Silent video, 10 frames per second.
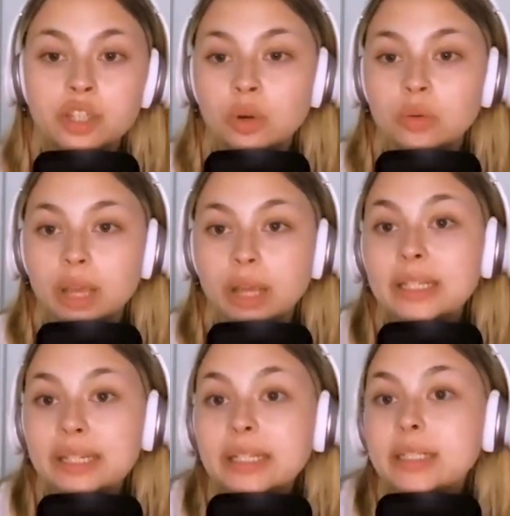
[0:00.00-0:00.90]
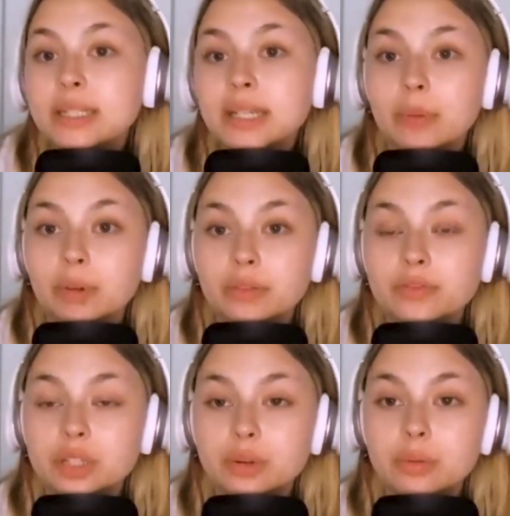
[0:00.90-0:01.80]
So Kelly needed to get rid
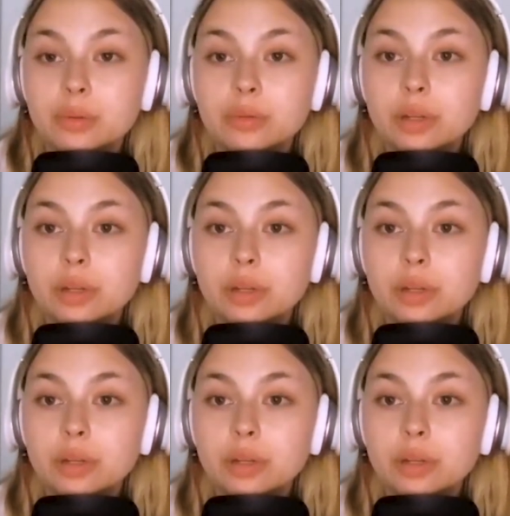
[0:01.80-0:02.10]
of Sue.